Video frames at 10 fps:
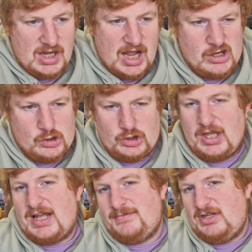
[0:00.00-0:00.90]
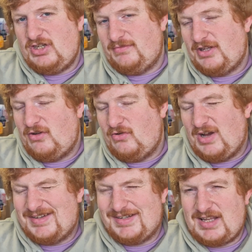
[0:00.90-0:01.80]
I usually add medium now,
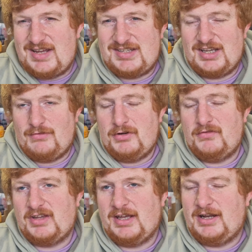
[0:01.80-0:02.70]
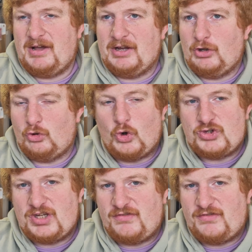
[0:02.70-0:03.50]
as it tends to get rid of the kind of glossy